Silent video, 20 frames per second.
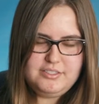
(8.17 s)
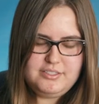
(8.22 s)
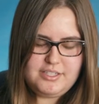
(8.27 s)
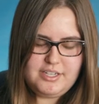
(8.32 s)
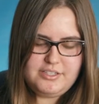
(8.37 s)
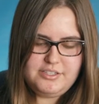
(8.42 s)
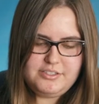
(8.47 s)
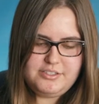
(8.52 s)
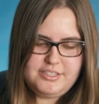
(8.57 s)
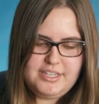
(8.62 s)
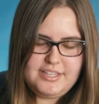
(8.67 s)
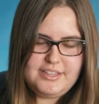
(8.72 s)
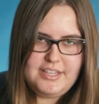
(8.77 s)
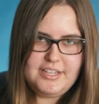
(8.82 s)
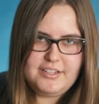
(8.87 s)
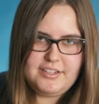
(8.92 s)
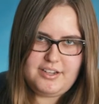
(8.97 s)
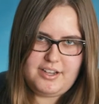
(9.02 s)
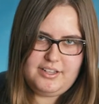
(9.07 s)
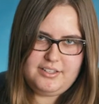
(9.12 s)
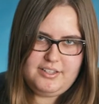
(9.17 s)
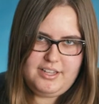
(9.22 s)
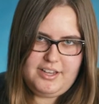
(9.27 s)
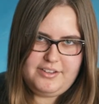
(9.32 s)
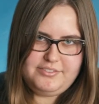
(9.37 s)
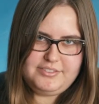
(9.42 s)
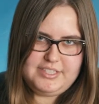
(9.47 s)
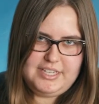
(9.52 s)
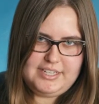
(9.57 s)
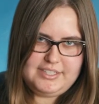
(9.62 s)
to understand that God
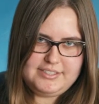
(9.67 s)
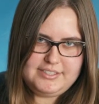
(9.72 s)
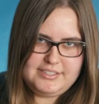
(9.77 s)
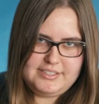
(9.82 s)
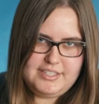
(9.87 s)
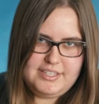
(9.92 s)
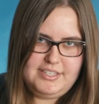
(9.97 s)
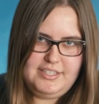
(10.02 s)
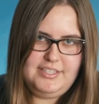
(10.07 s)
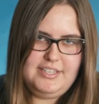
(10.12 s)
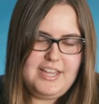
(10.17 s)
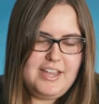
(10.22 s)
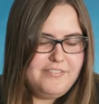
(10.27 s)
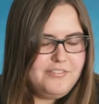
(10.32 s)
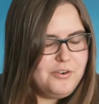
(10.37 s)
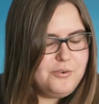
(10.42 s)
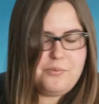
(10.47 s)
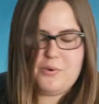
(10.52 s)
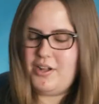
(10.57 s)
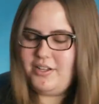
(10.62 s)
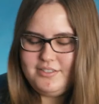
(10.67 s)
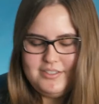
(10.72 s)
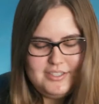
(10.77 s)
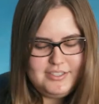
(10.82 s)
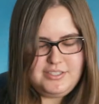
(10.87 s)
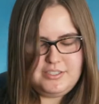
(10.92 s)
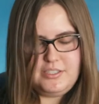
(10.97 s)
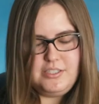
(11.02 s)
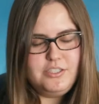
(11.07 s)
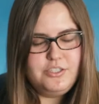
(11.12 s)
loves us and never wants
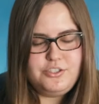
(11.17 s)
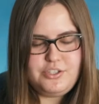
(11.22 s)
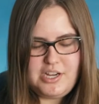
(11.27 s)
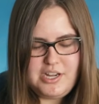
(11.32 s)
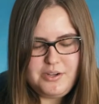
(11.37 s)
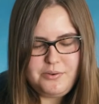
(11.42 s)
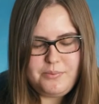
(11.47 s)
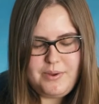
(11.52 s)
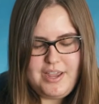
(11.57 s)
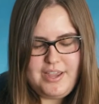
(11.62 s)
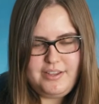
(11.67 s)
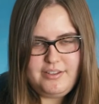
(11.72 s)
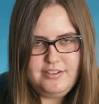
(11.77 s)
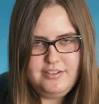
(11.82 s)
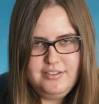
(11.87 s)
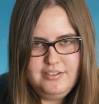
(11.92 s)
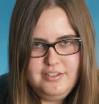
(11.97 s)
us to stray away.